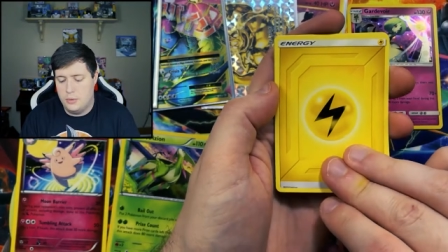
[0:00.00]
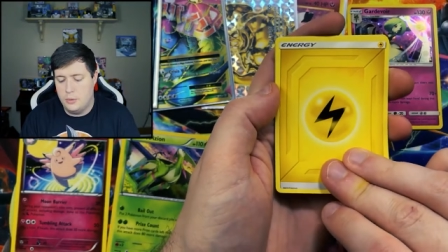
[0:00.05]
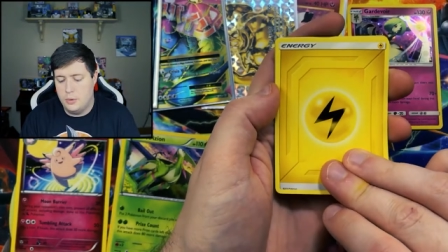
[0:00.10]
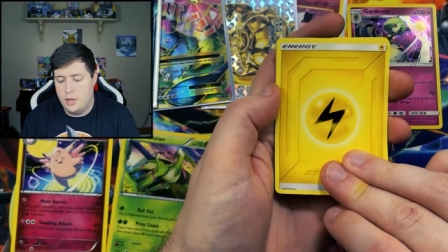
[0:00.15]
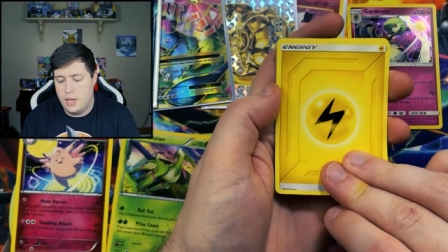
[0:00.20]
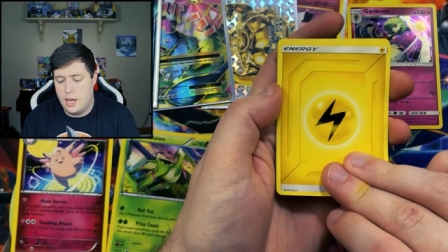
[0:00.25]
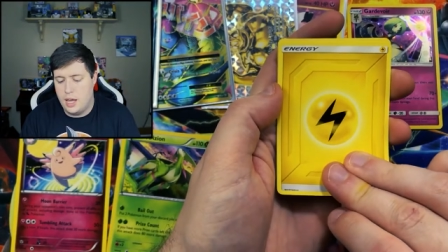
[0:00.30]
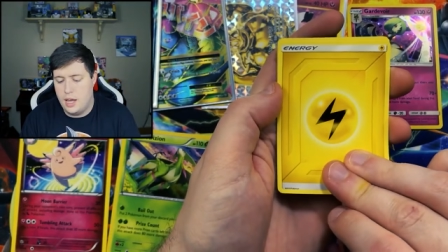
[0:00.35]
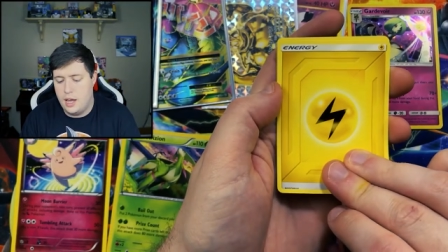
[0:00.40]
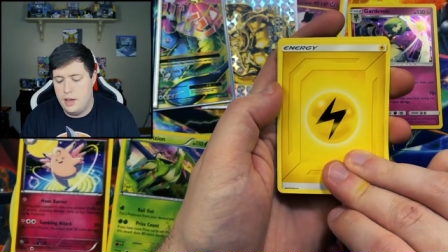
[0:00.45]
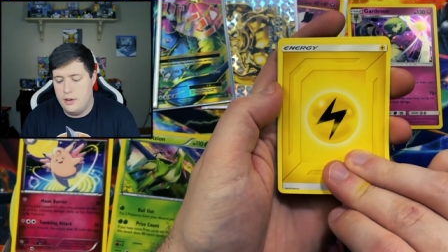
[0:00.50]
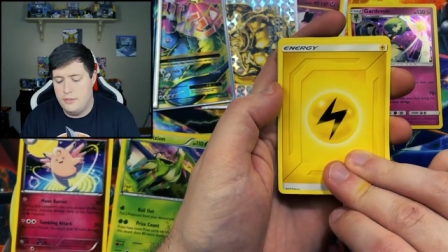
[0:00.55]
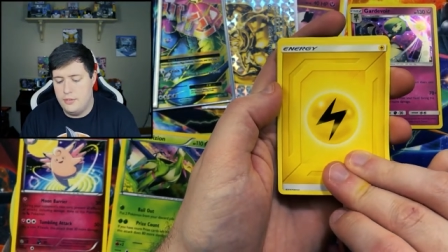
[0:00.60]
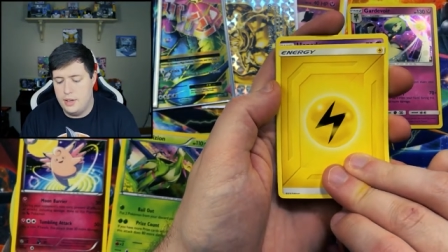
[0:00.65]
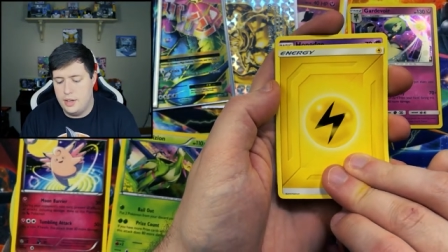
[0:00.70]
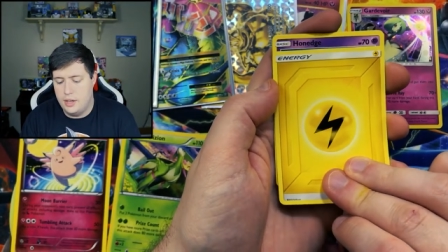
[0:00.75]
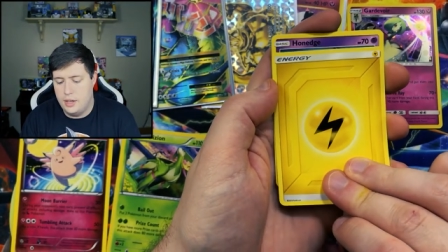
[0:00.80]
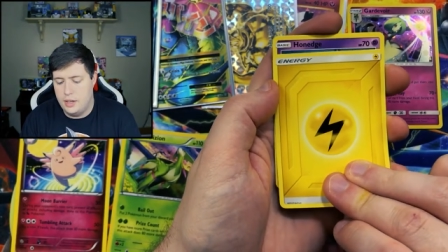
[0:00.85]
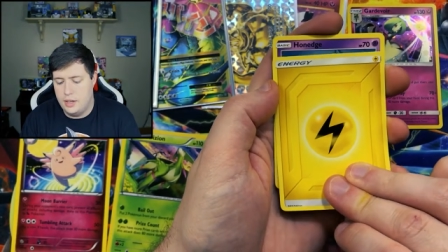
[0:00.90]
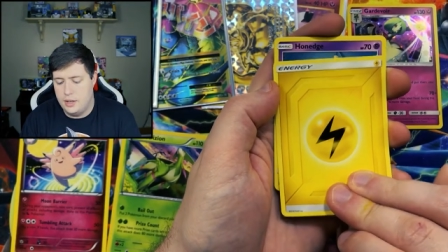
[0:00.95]
we have
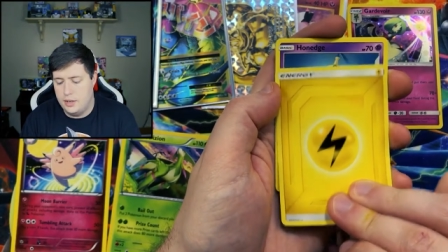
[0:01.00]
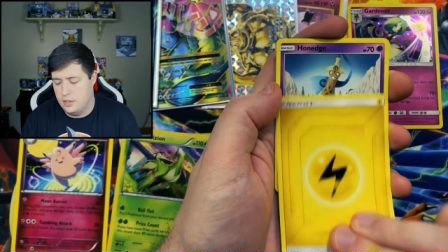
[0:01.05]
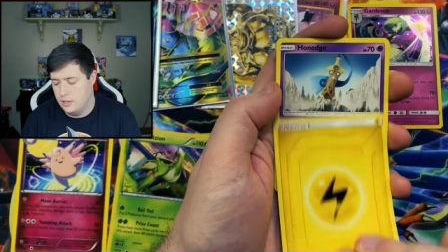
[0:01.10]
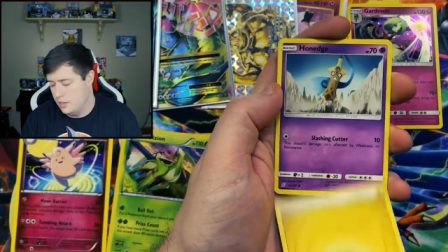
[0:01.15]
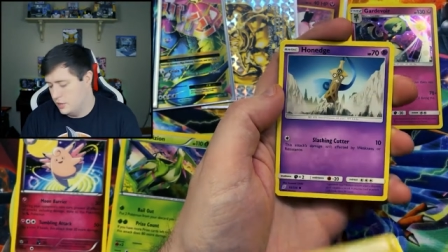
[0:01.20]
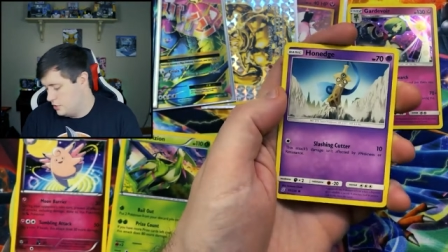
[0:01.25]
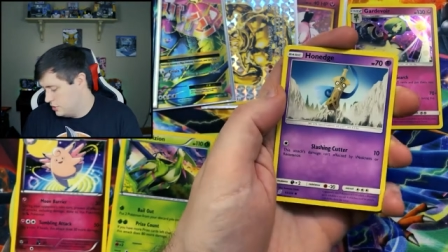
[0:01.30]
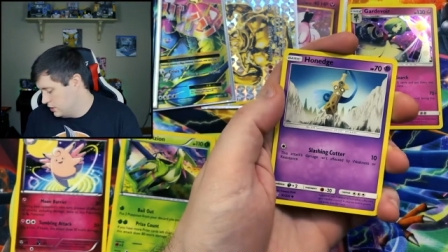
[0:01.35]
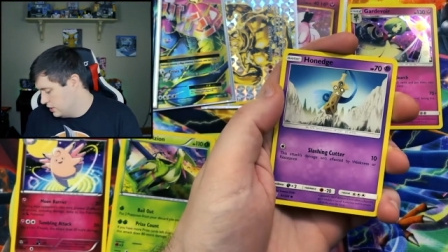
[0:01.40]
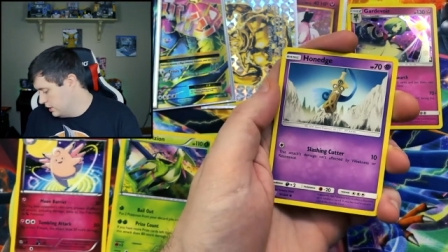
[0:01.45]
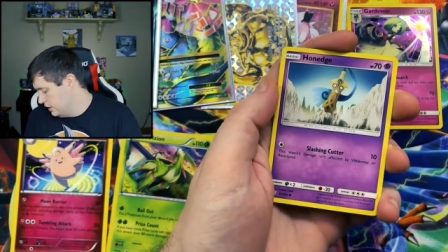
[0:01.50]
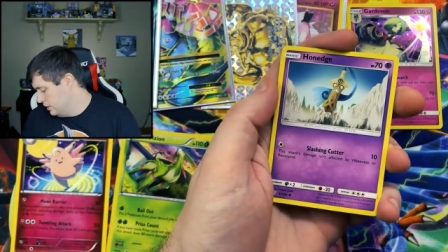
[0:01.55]
an electric